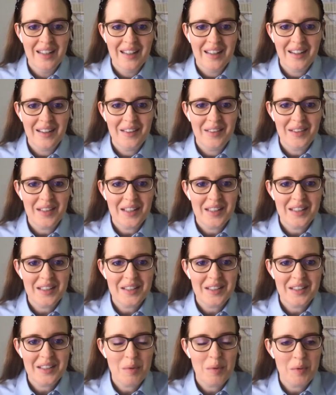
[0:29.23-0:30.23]
I think
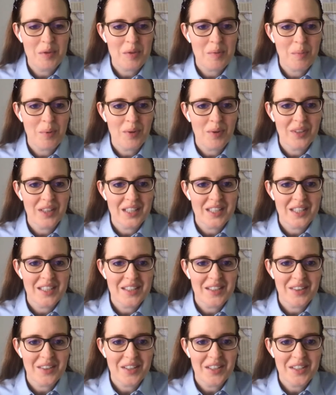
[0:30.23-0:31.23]
some of the most important
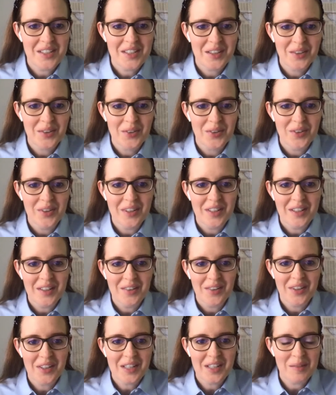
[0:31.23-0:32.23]
lessons our kids can learn
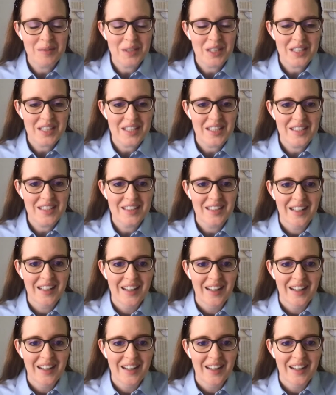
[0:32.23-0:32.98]
during times like these